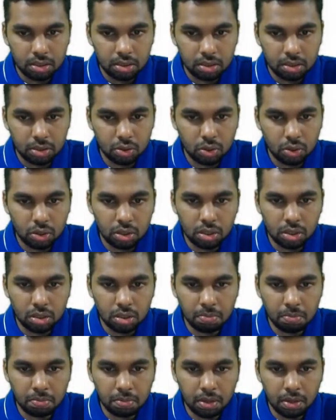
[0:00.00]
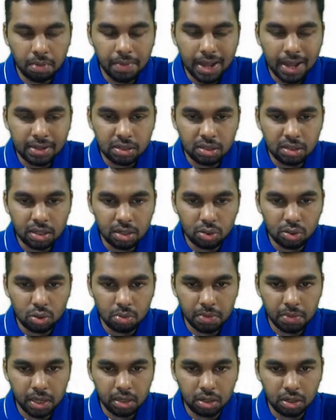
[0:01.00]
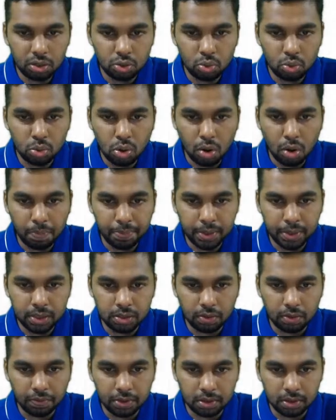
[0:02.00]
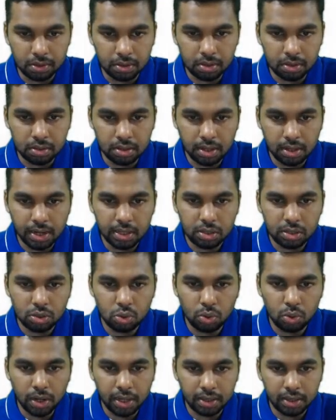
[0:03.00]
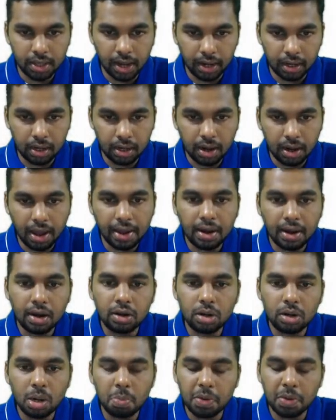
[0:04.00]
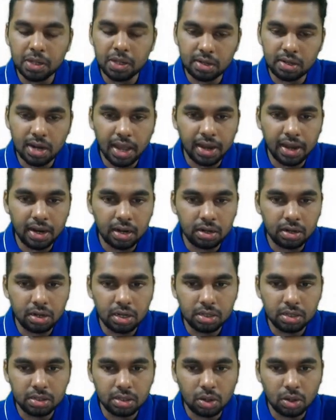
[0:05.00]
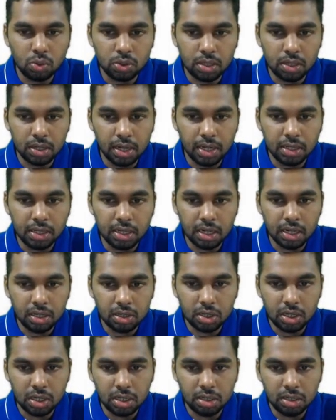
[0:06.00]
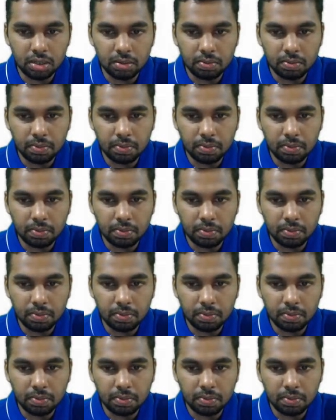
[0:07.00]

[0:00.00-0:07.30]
So imagine that you are making 2 copies of this. Let's do like that. 900 plus 900 is 1800